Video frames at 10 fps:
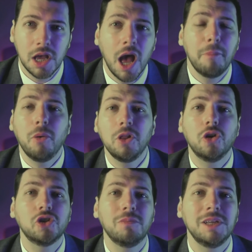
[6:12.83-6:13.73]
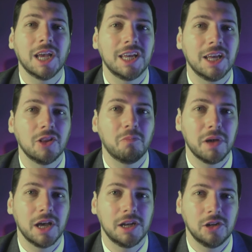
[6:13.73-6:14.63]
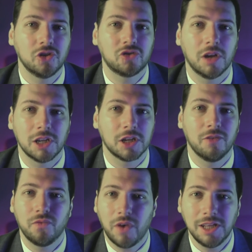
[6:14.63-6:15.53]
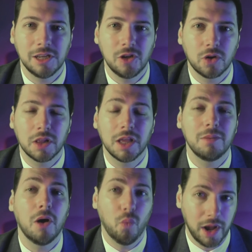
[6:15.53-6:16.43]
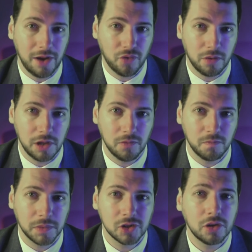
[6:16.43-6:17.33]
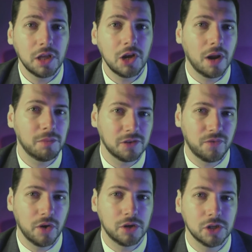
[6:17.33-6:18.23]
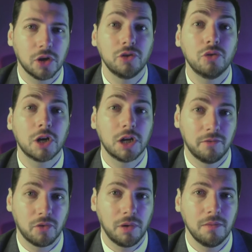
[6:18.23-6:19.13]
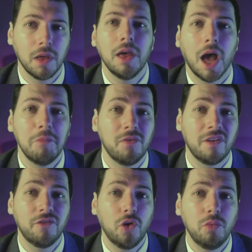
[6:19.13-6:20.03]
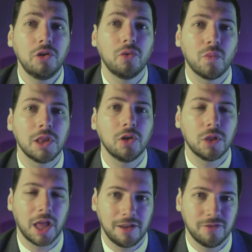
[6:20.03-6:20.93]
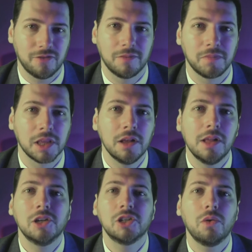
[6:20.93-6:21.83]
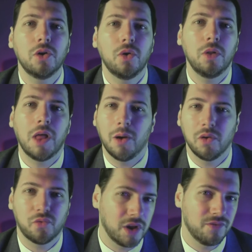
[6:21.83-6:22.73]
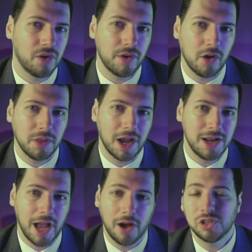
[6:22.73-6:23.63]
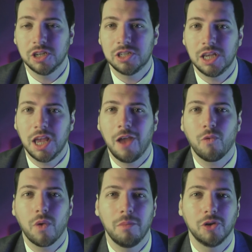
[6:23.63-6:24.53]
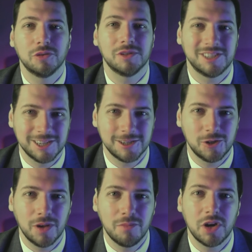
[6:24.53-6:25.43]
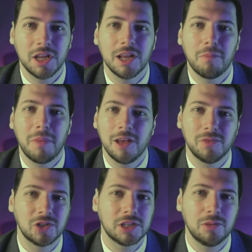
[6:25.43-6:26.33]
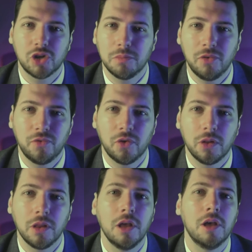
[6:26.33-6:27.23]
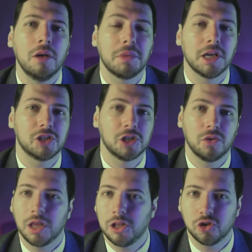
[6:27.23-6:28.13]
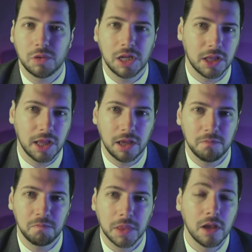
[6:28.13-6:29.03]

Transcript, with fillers: But we'll also be taking the burden and stress of fighting your claim away from you so that you're able to focus on your recovery moving forward with your life. So call our free phone helpline now to see if we're able to assist you in bringing a pavement slip, trip or fall personal injury claim.